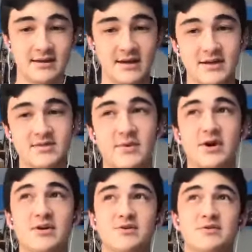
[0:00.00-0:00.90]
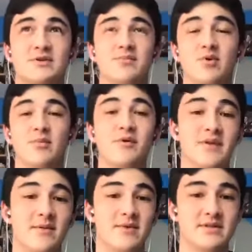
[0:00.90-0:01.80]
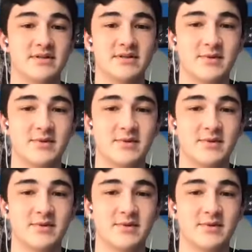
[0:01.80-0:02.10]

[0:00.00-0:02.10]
that inspired you to promote that message?